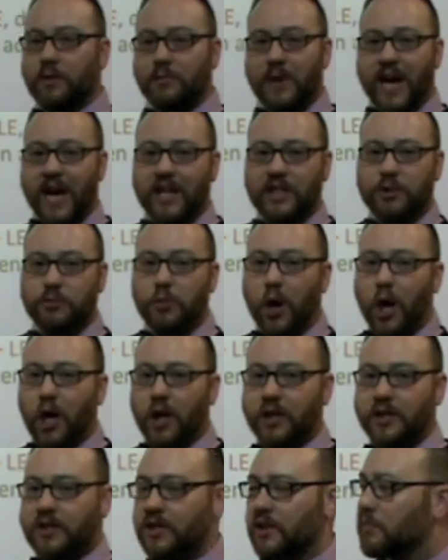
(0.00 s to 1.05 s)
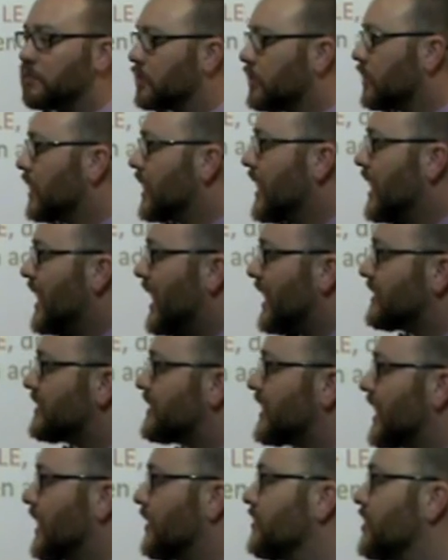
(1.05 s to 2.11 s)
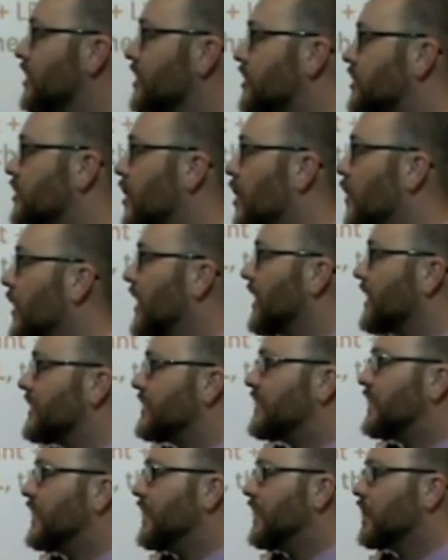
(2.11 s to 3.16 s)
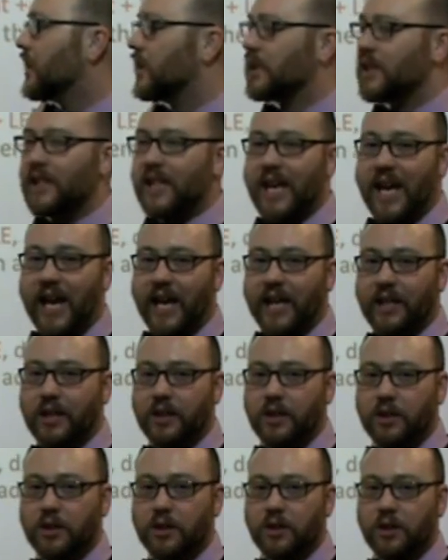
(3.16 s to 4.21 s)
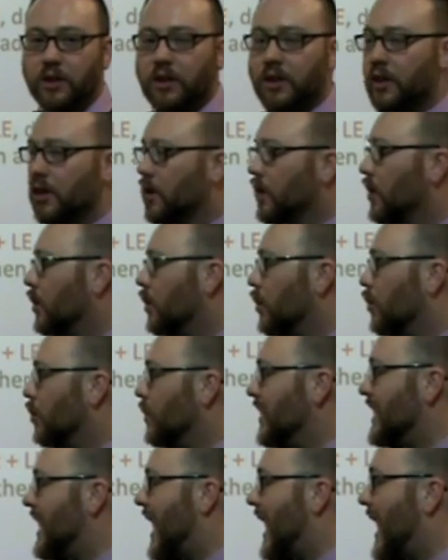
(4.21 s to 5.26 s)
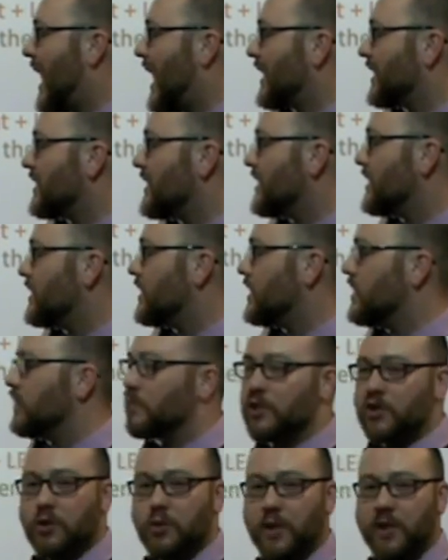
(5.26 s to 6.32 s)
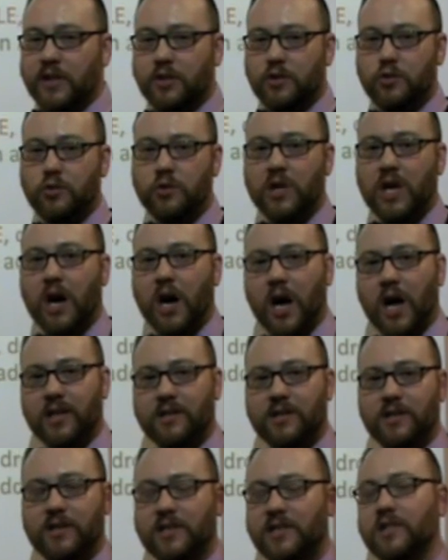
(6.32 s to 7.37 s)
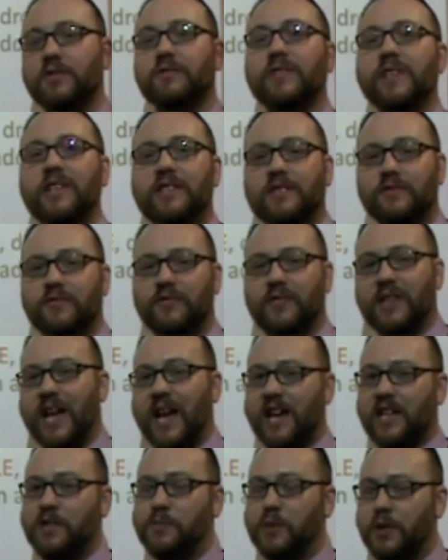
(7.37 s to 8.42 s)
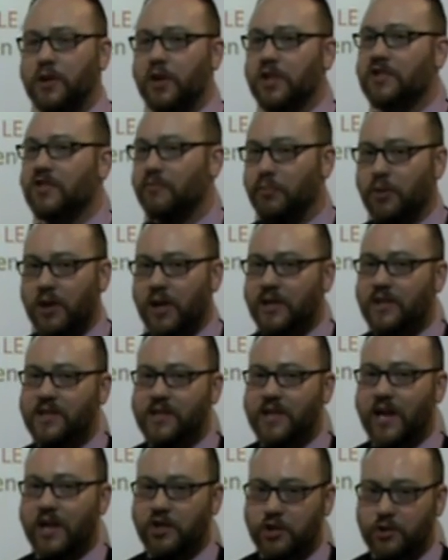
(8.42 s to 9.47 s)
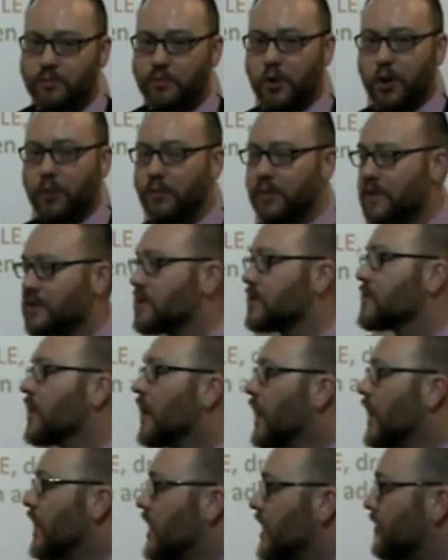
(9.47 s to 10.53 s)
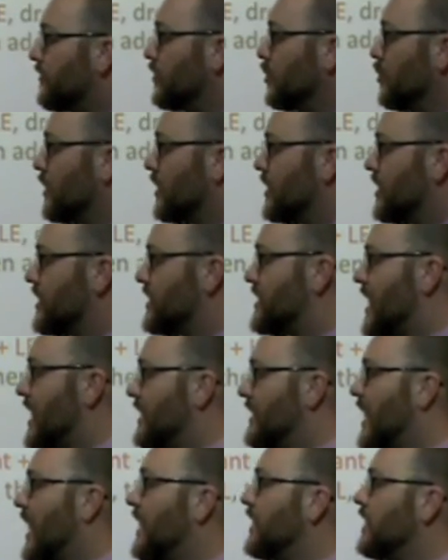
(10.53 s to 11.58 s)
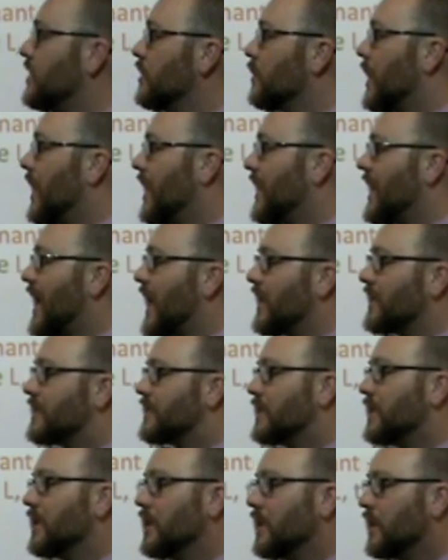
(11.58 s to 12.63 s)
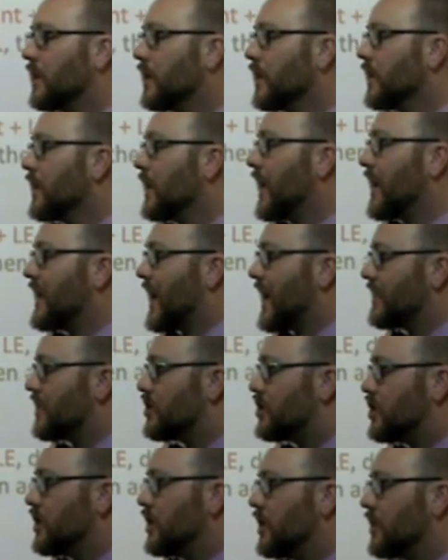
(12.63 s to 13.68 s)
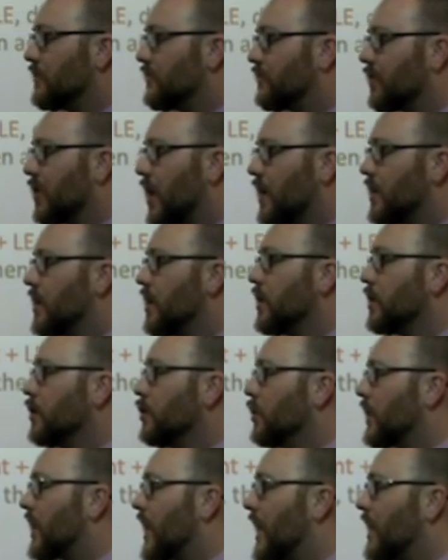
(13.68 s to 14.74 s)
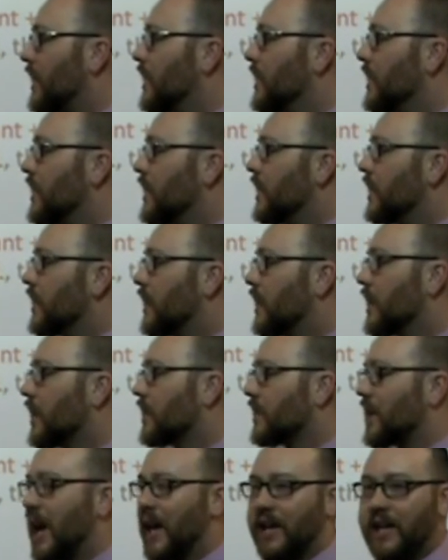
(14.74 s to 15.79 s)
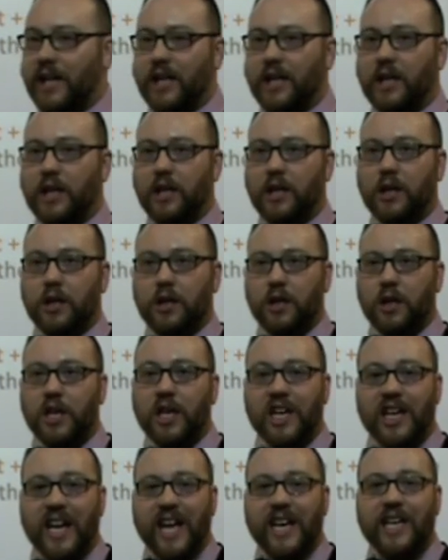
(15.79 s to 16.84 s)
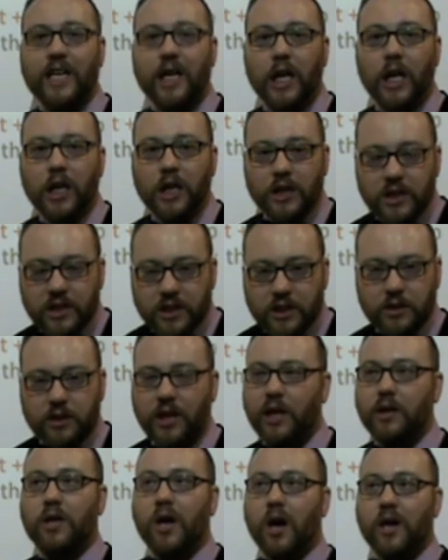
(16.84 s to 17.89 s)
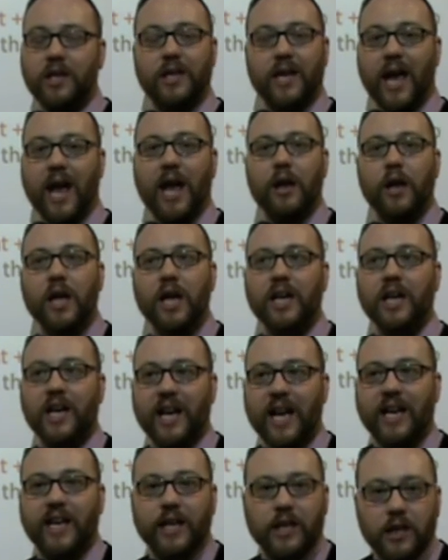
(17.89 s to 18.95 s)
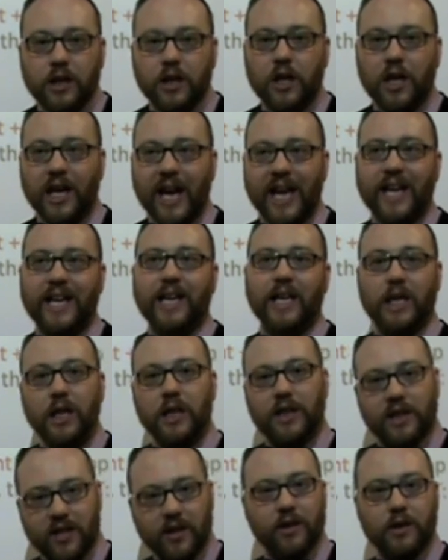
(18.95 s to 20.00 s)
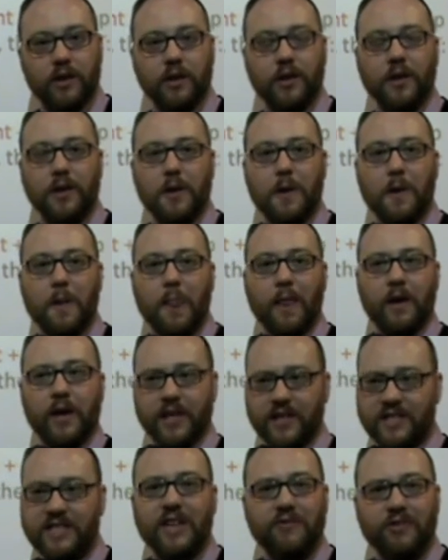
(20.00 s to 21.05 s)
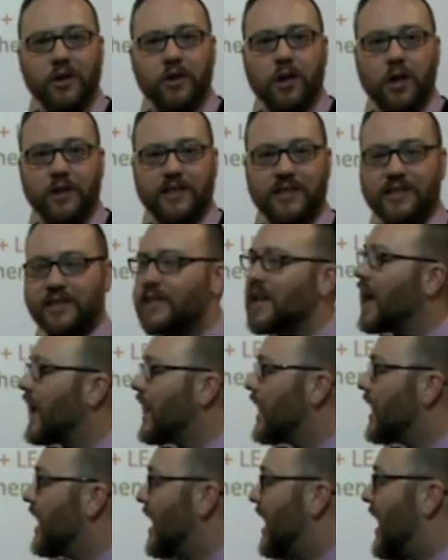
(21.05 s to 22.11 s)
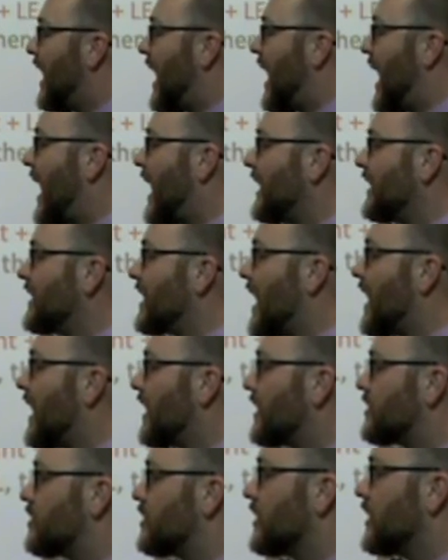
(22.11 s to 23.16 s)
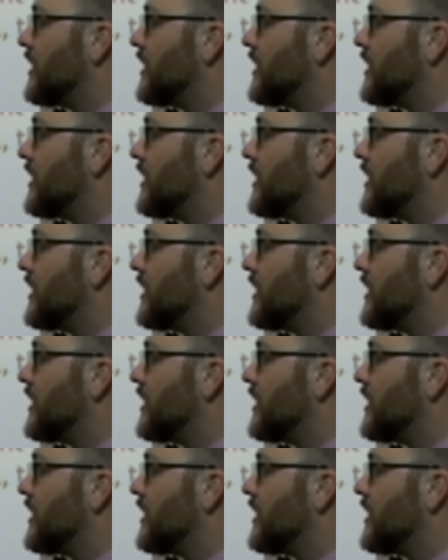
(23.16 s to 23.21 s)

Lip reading: the past participle, instead of just throwing a T on the end, we add an E between the two consonants. And the reason for that is because of pronunciation purposes. If you were to just take that E away and add a T and add the G in front, you would get gerechelt. No, you can't. Gerechelt. It's difficult to say. Adding that extra